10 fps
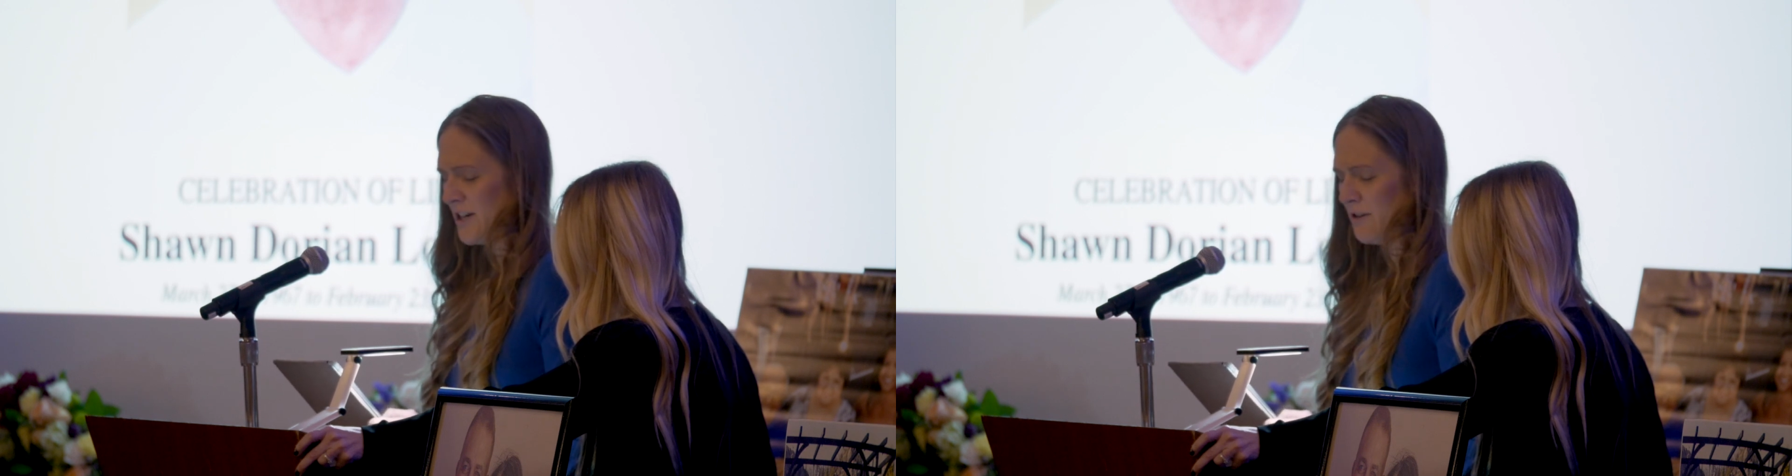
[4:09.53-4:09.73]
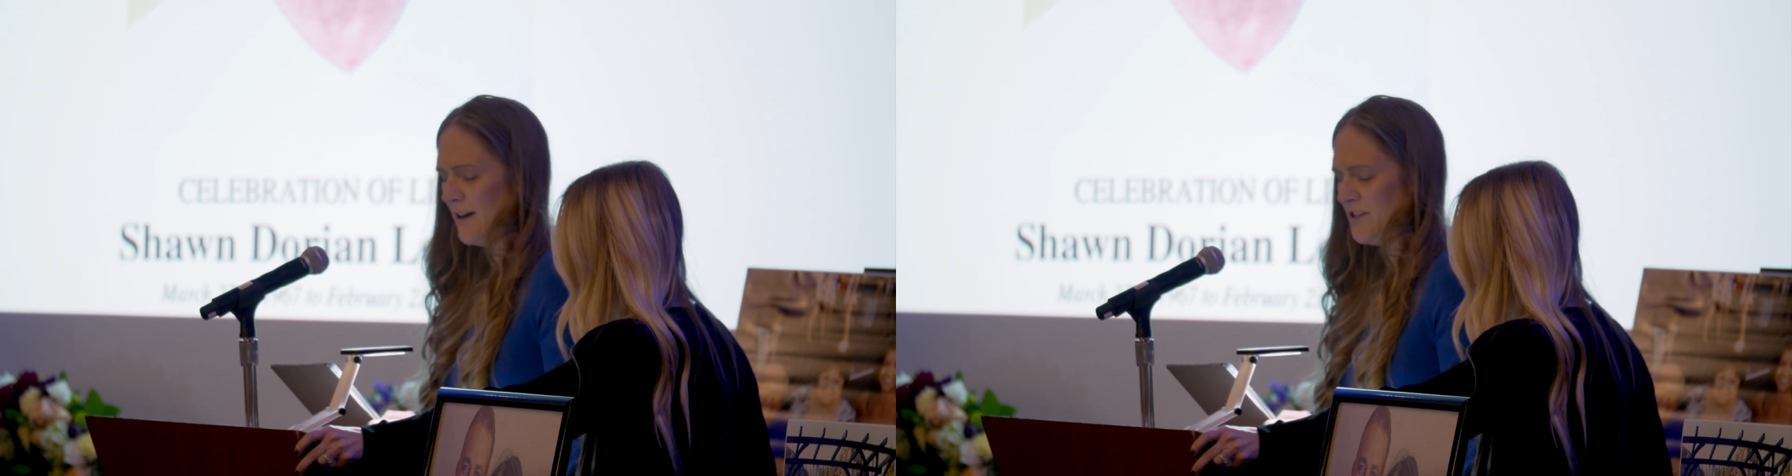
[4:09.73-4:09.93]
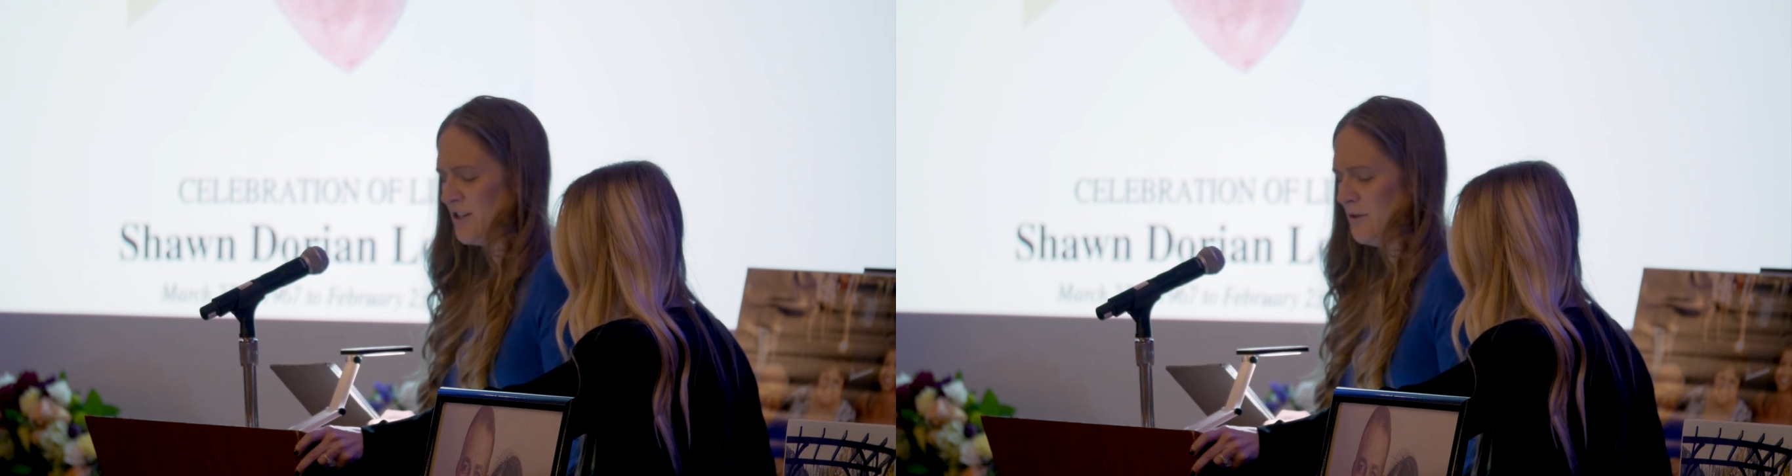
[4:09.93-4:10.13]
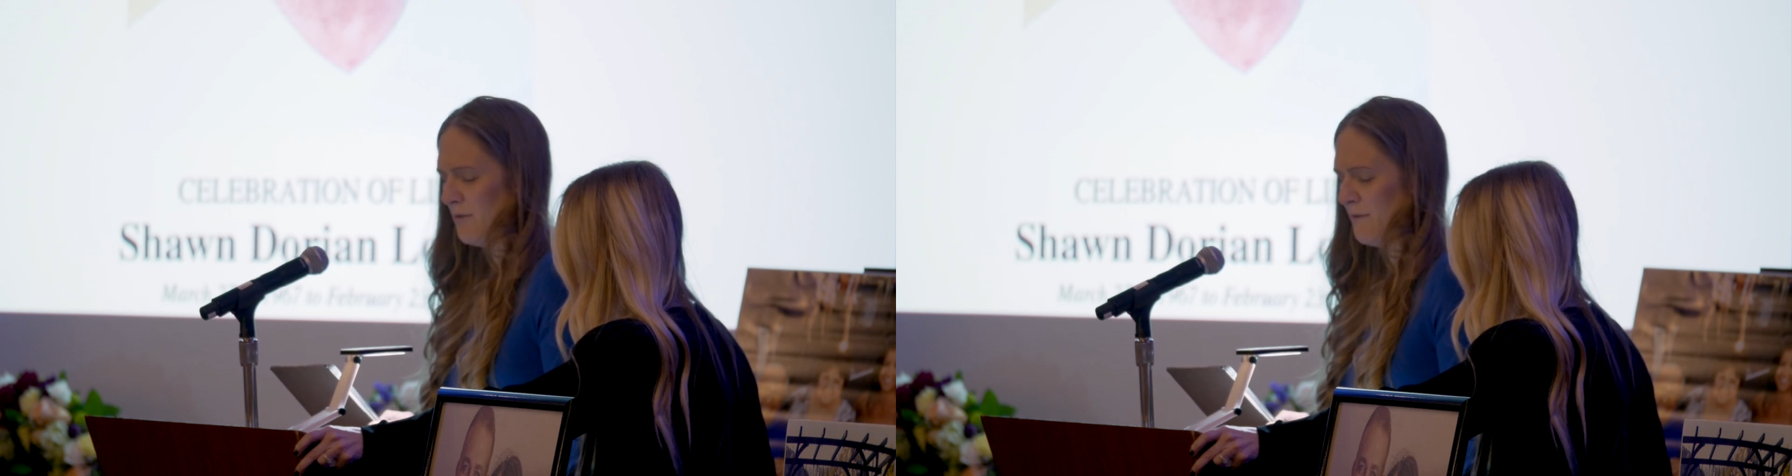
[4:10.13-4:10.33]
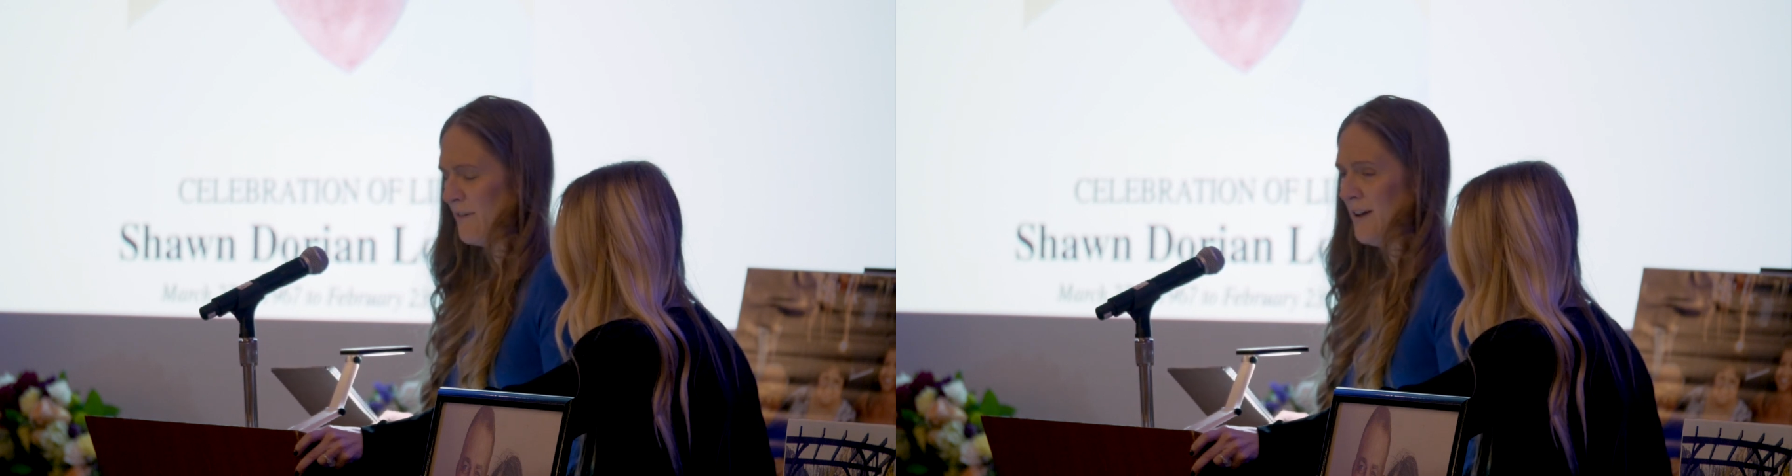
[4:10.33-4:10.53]
generation you
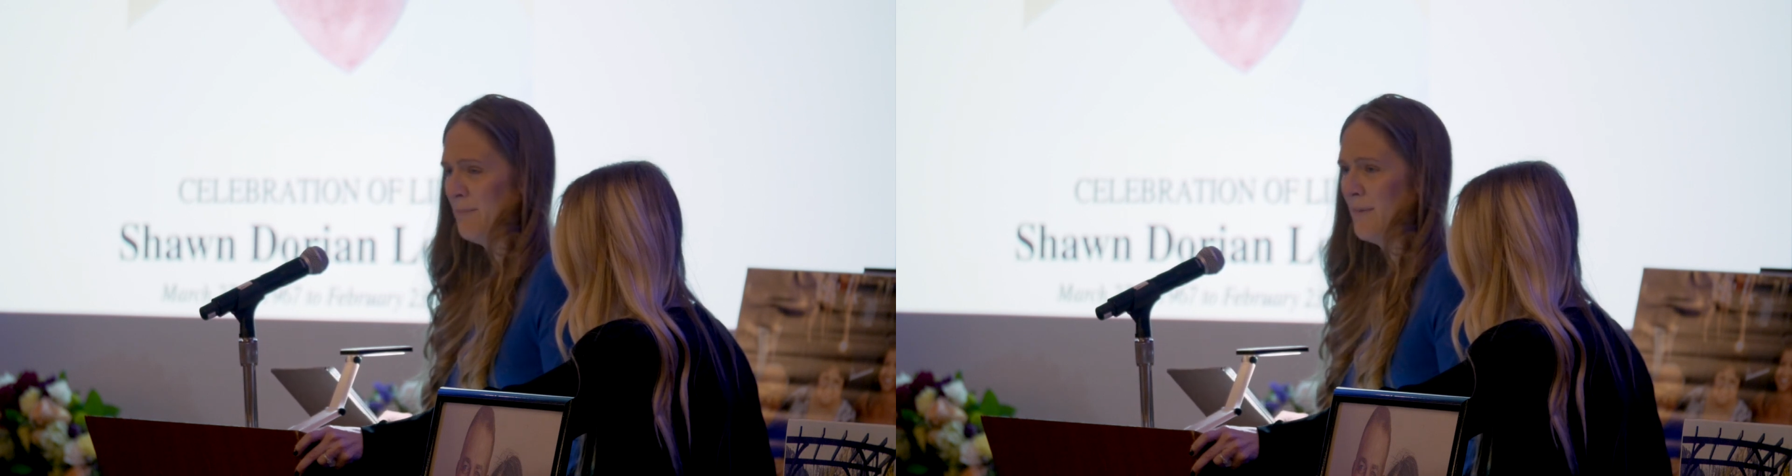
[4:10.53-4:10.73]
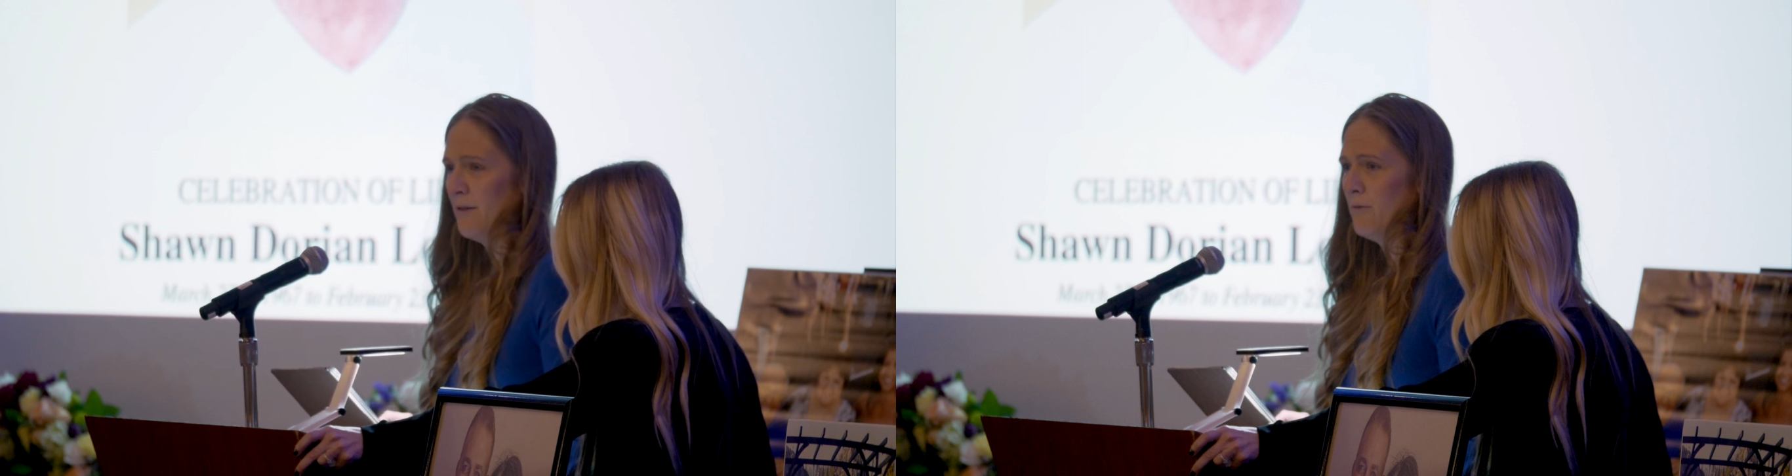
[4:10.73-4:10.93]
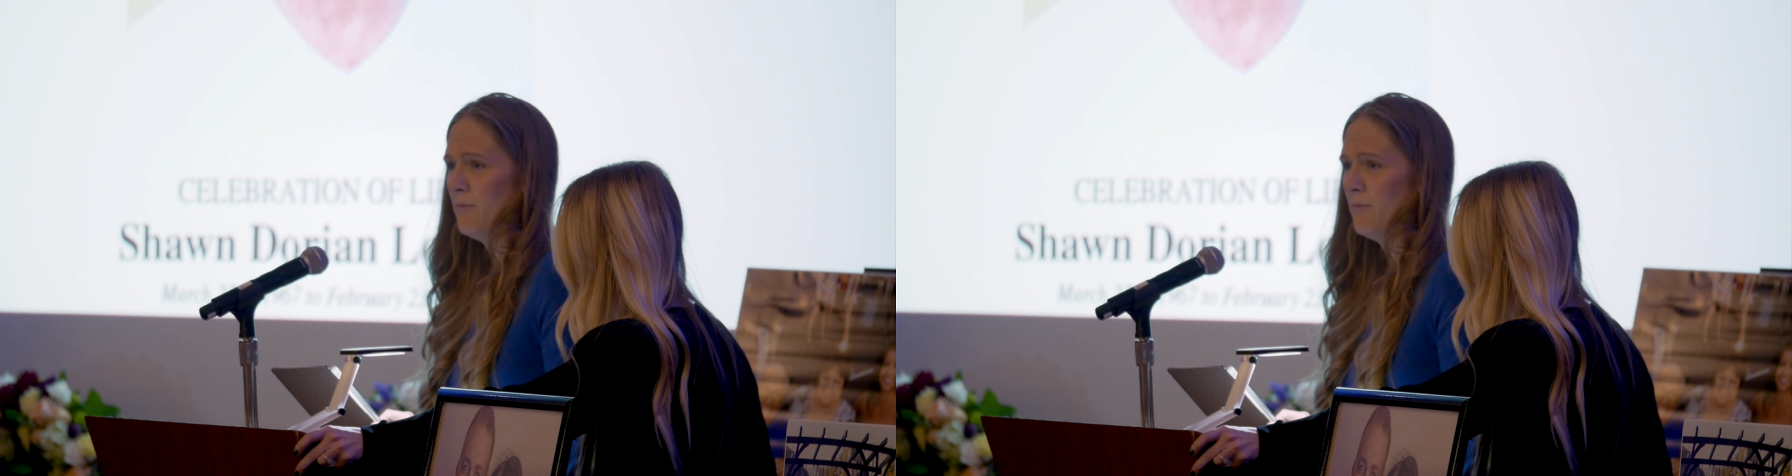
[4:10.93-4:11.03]
were from,